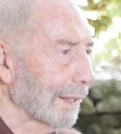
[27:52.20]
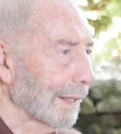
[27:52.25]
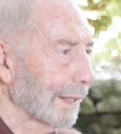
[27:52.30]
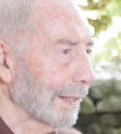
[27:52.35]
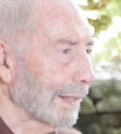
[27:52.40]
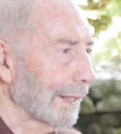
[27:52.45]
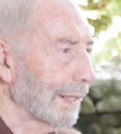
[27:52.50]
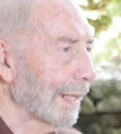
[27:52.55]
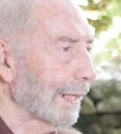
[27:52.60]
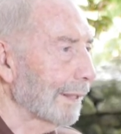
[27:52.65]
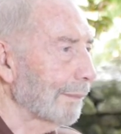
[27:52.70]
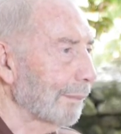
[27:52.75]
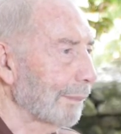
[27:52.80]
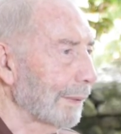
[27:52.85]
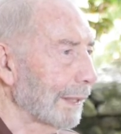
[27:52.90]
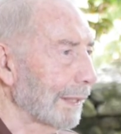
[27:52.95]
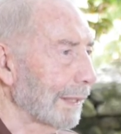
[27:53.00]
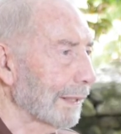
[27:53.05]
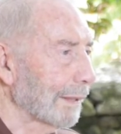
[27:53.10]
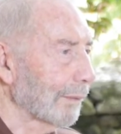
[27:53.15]
He had
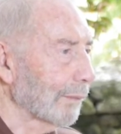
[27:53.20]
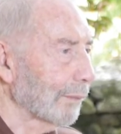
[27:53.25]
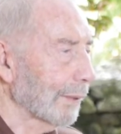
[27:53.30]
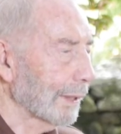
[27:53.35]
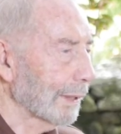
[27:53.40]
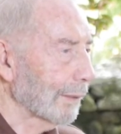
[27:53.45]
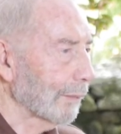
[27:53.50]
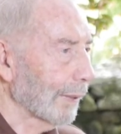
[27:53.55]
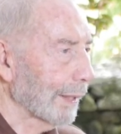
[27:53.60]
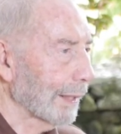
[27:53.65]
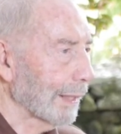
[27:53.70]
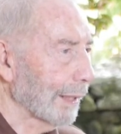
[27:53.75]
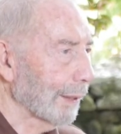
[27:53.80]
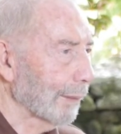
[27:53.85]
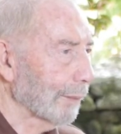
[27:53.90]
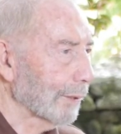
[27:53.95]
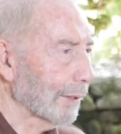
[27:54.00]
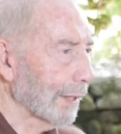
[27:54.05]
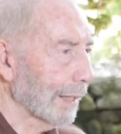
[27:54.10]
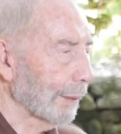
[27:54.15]
been, when he
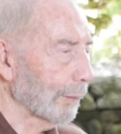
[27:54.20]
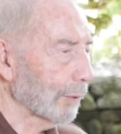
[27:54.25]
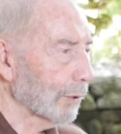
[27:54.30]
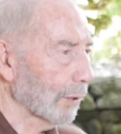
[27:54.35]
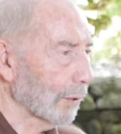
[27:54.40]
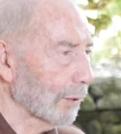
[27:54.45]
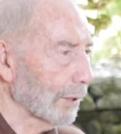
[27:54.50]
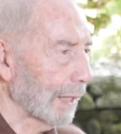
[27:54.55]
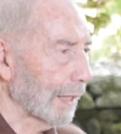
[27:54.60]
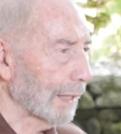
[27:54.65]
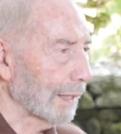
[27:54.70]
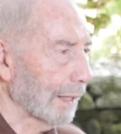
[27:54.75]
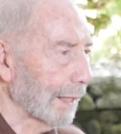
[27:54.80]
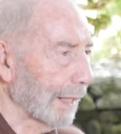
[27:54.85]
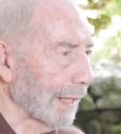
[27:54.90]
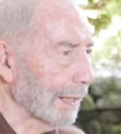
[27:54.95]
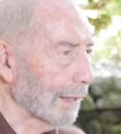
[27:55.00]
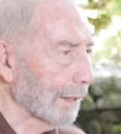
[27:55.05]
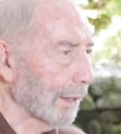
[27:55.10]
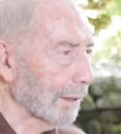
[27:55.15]
was ordained in
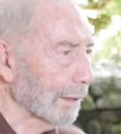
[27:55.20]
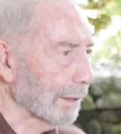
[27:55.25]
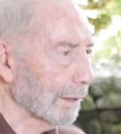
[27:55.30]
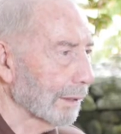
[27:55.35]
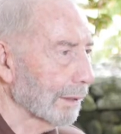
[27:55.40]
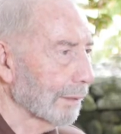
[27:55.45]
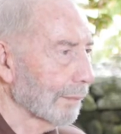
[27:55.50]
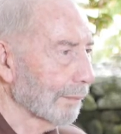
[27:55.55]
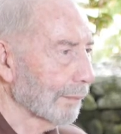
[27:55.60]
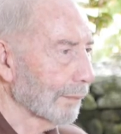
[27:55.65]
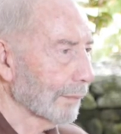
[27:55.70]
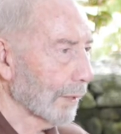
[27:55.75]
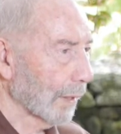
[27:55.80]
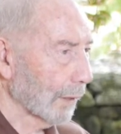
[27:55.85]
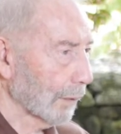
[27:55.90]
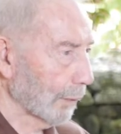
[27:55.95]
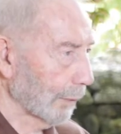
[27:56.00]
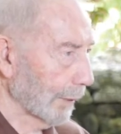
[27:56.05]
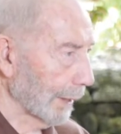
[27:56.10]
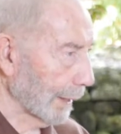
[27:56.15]
England,
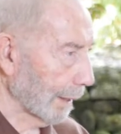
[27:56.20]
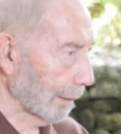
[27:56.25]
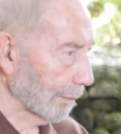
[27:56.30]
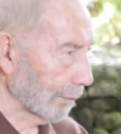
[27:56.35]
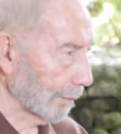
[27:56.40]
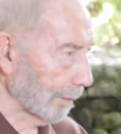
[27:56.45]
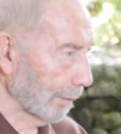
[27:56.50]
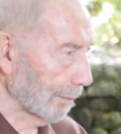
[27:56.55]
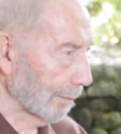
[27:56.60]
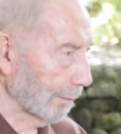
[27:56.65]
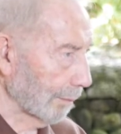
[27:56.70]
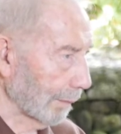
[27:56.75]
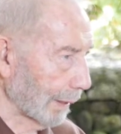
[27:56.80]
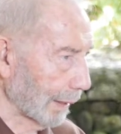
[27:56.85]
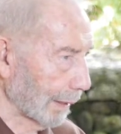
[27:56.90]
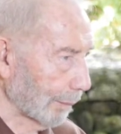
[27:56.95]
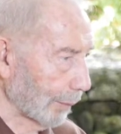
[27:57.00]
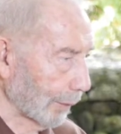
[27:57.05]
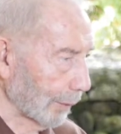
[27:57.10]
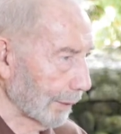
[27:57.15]
although he comes from
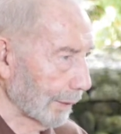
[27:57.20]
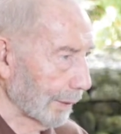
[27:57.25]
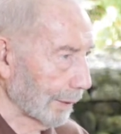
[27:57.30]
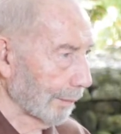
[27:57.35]
Melbourne,